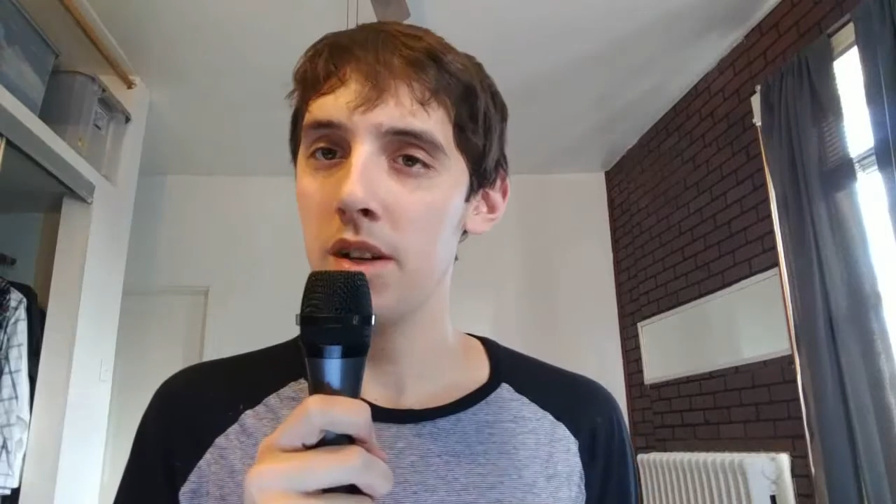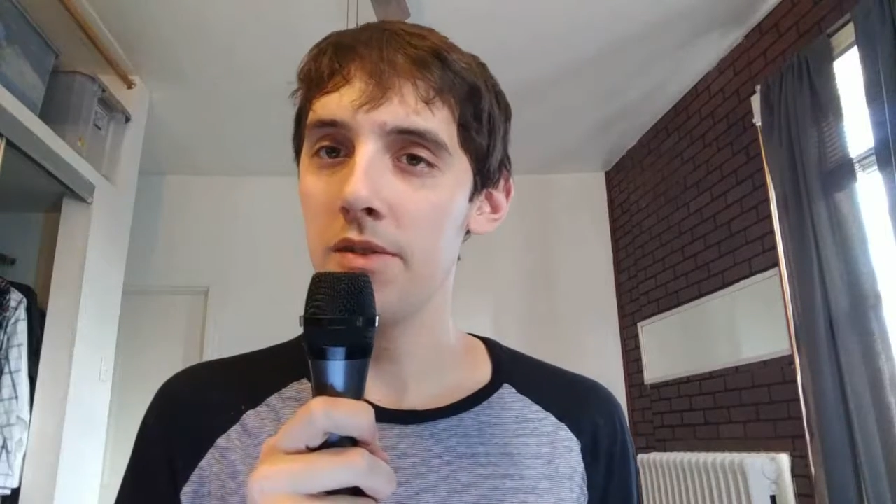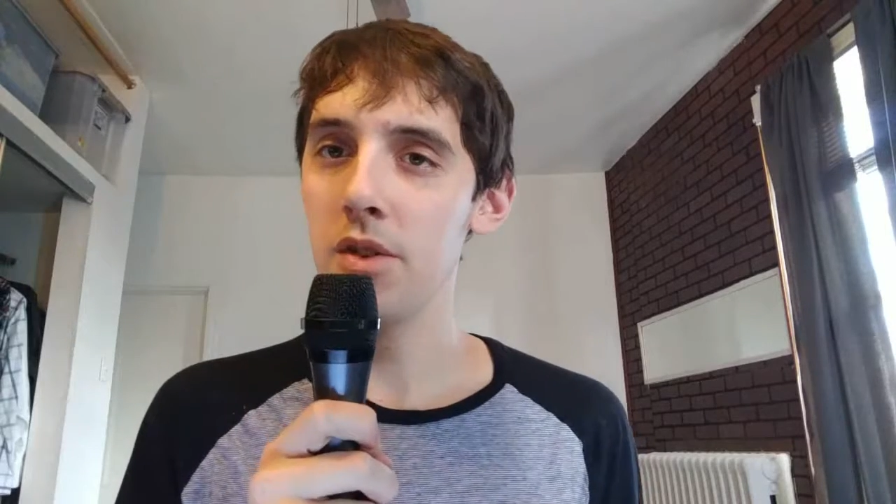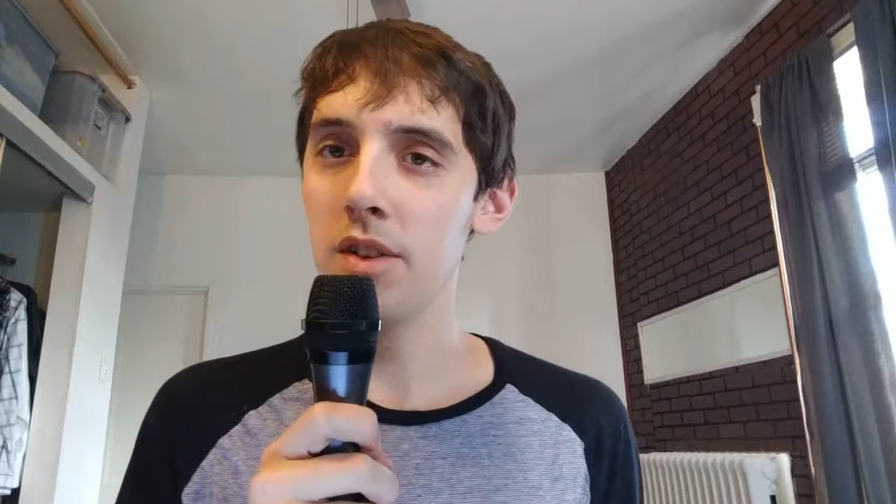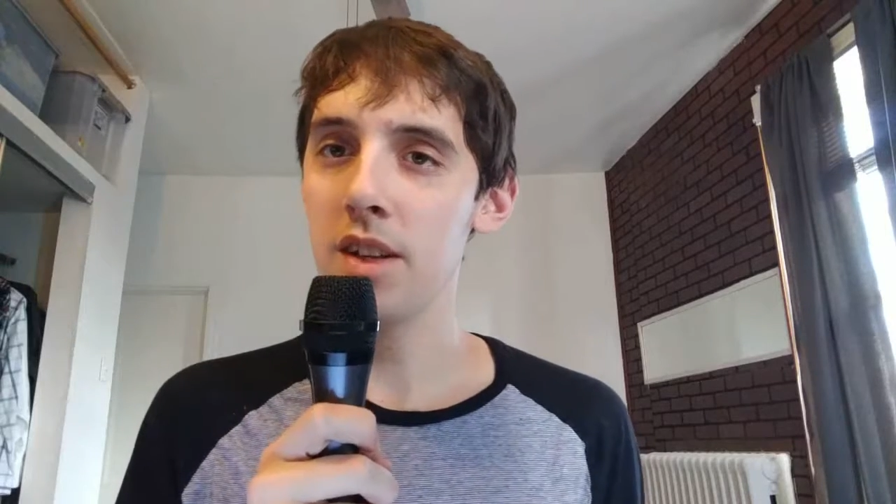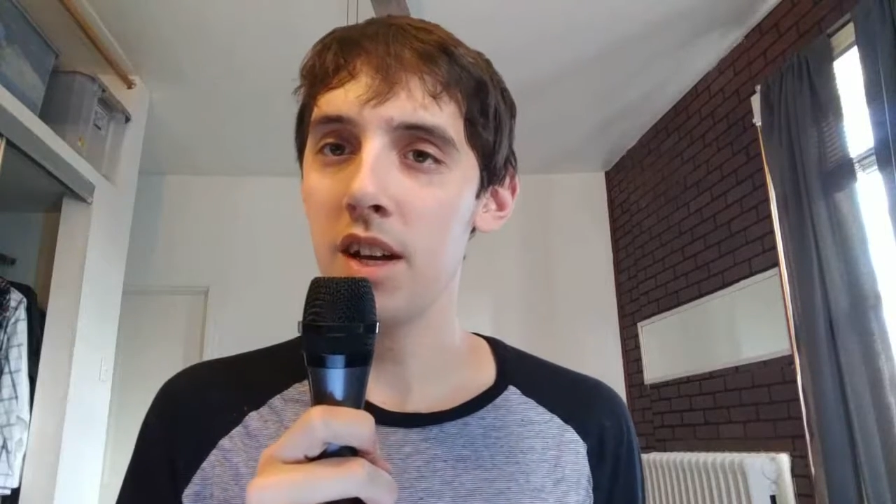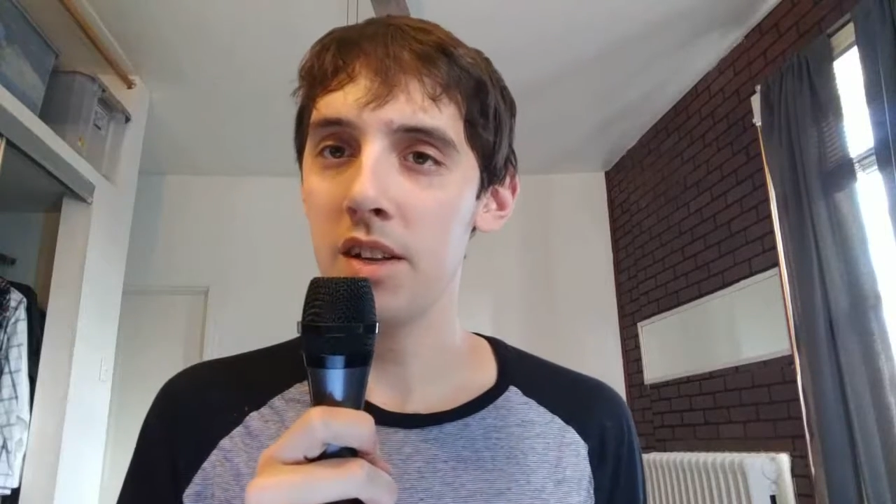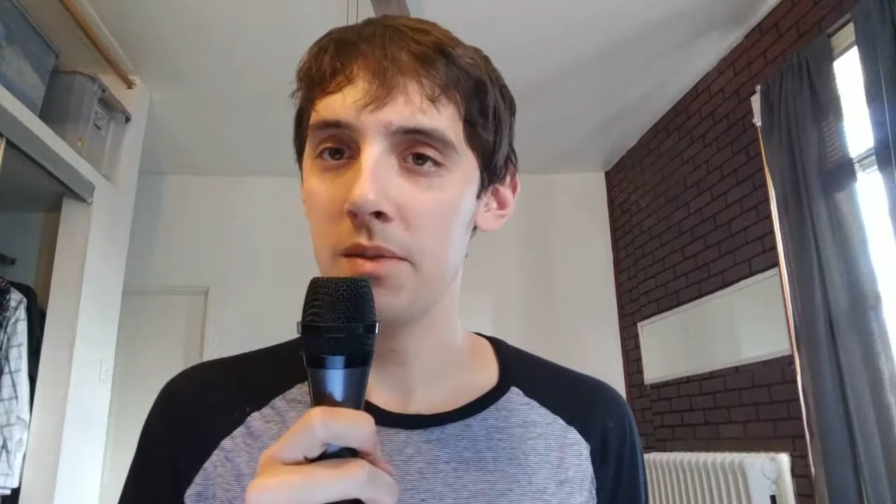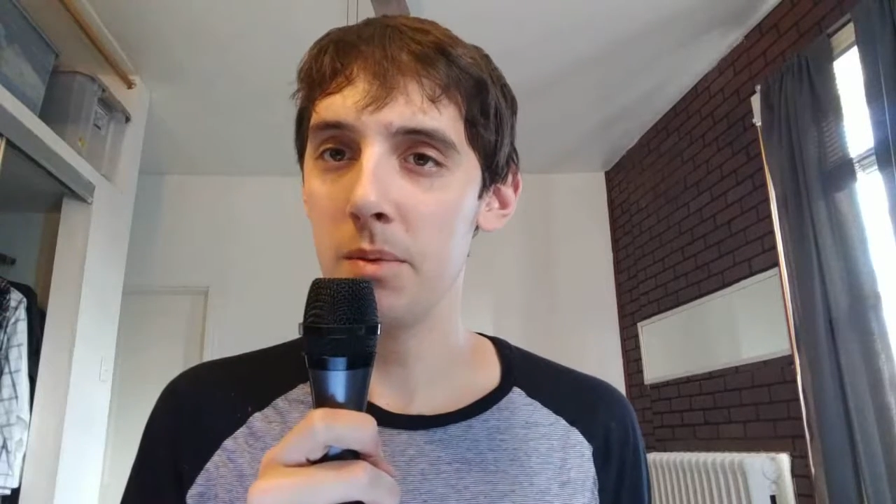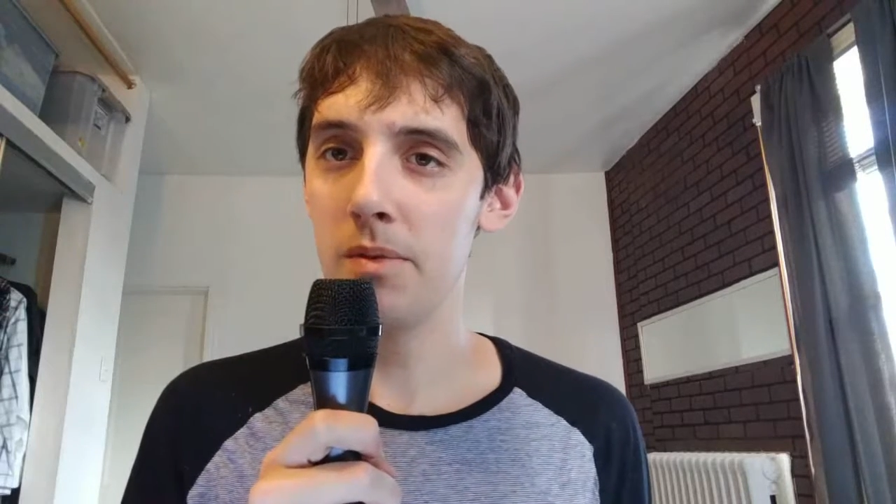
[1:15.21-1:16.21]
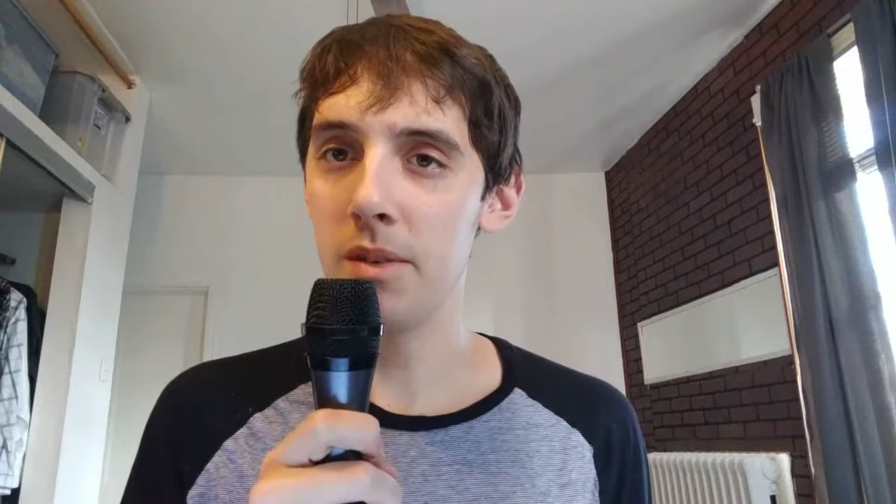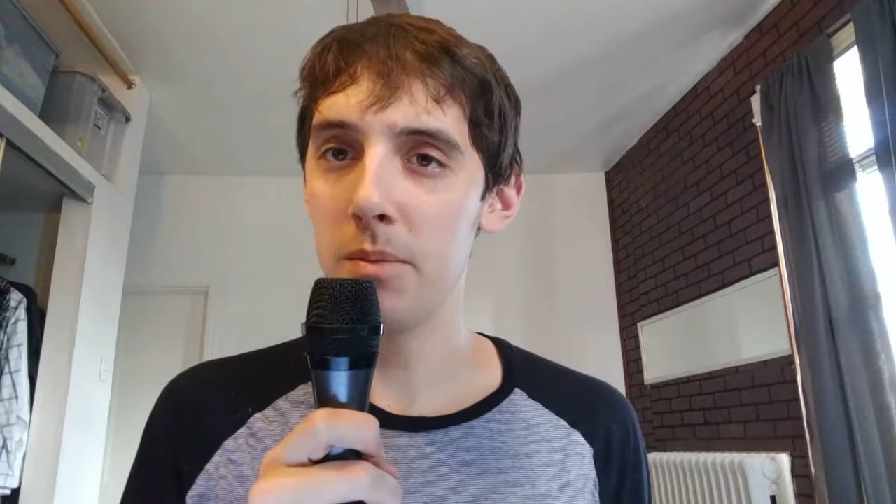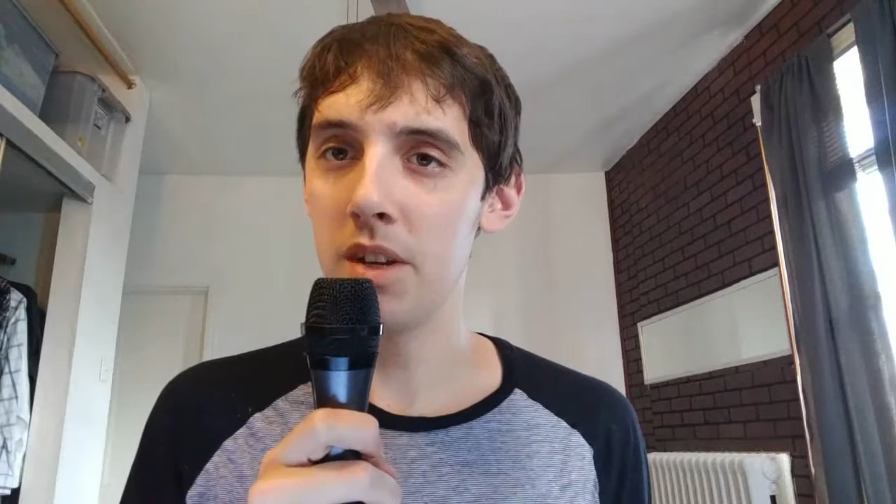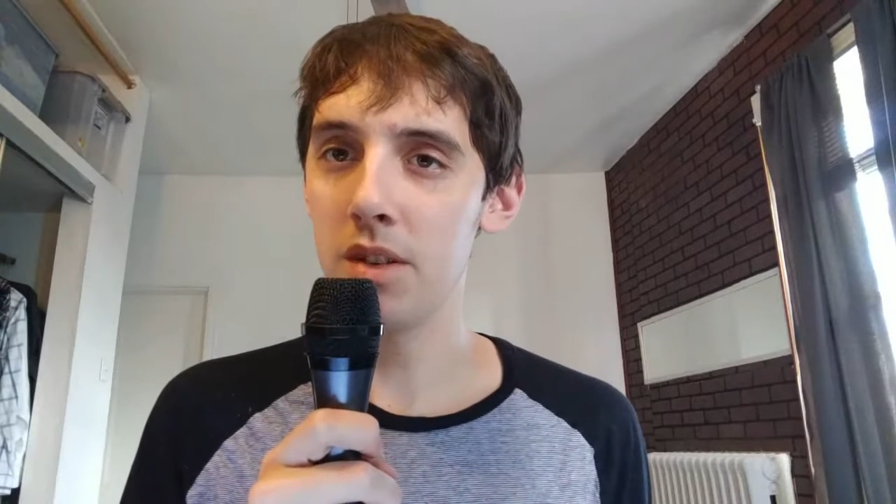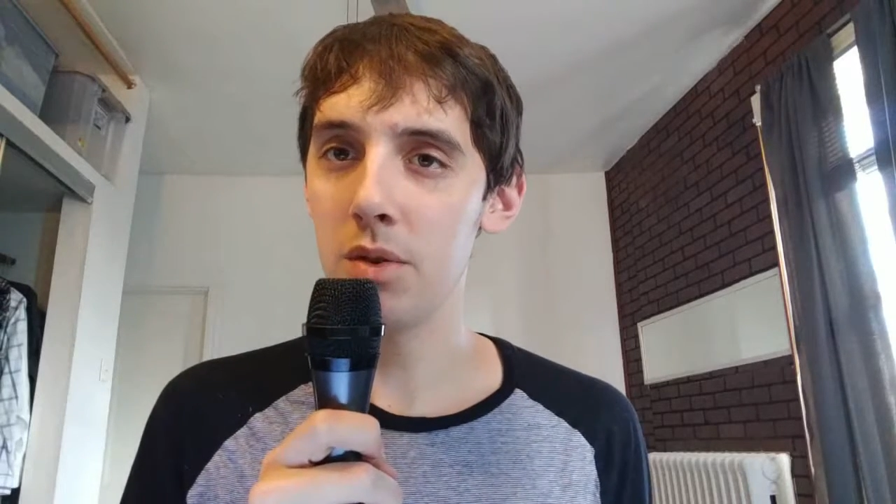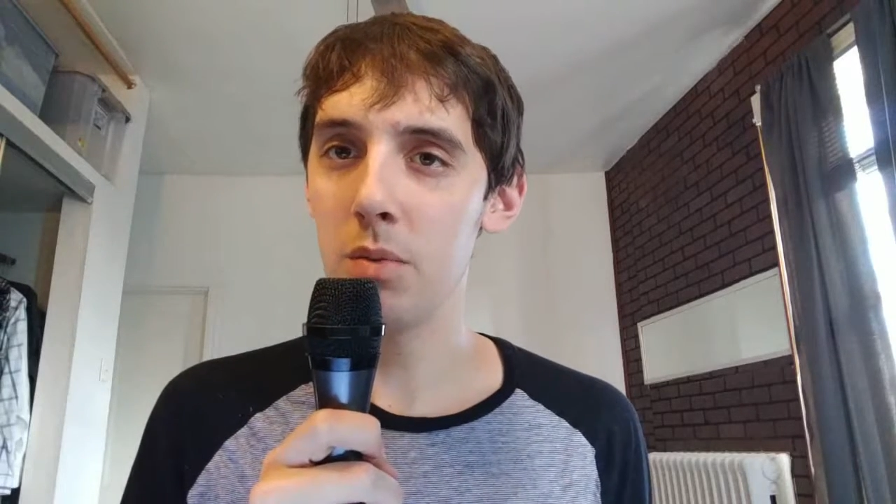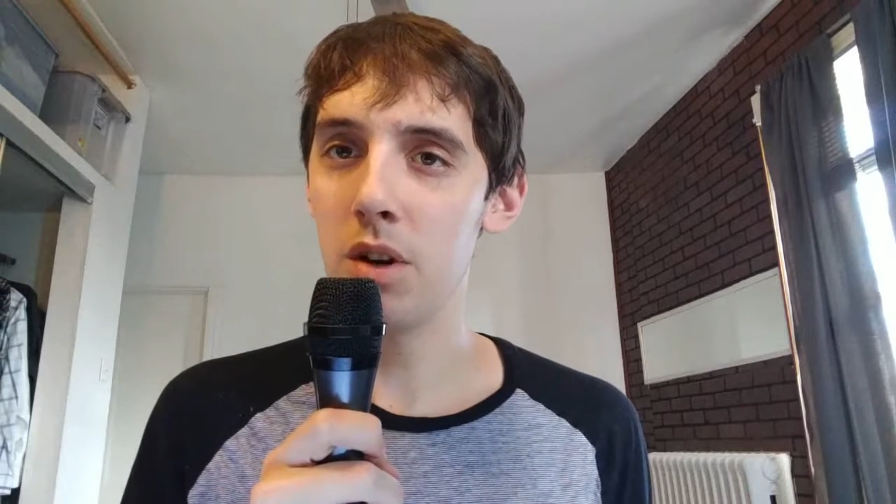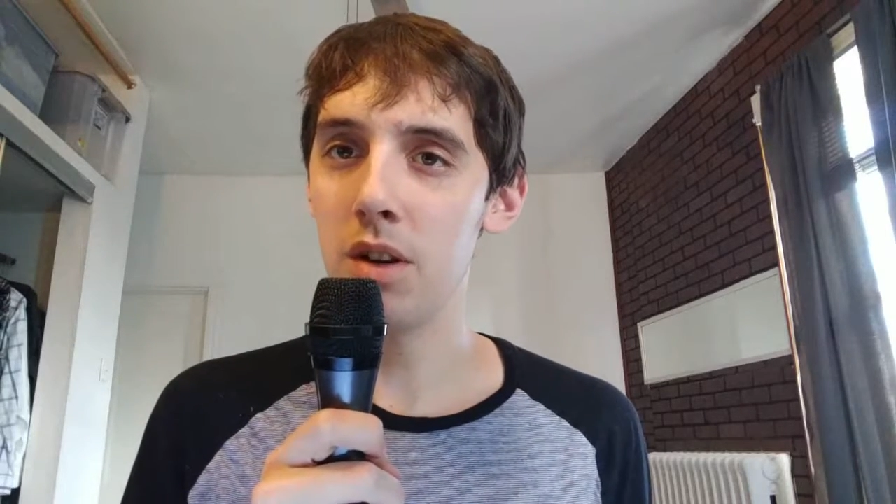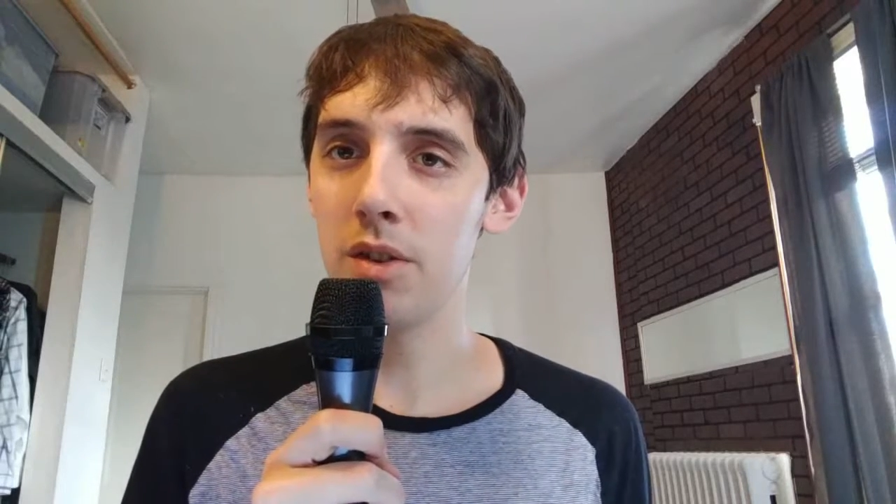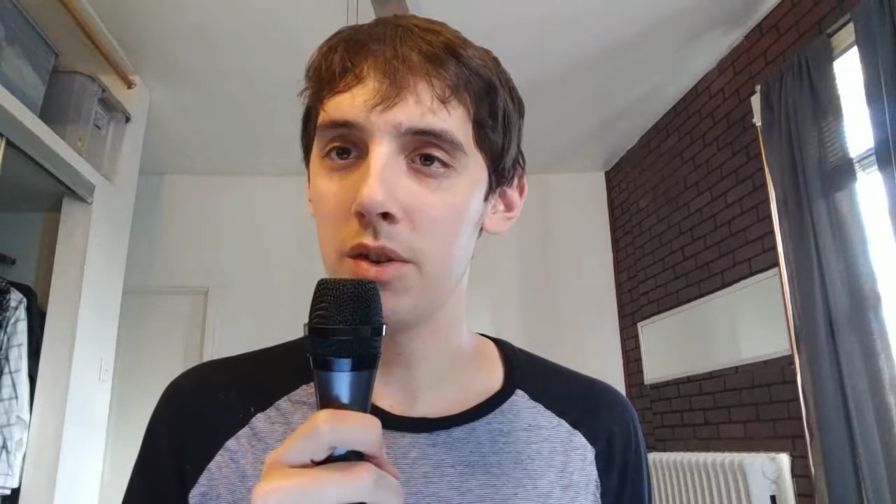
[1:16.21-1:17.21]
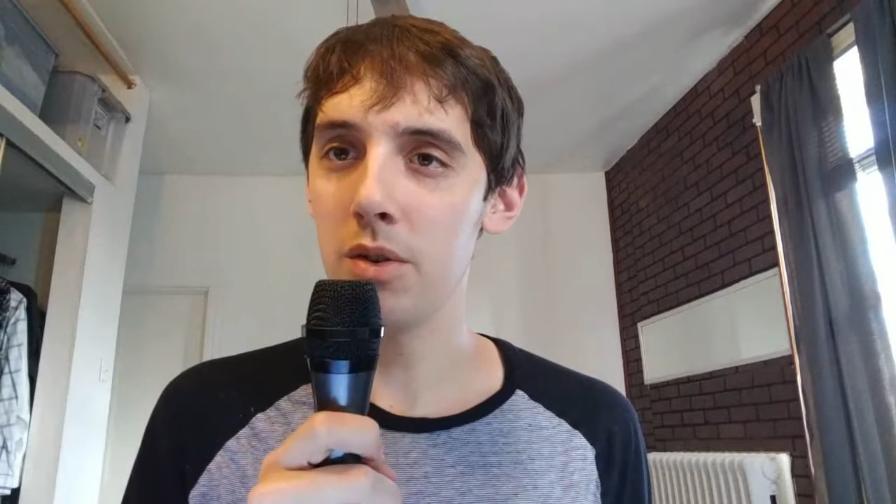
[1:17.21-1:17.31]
But if you're on the cusp of it being too watery,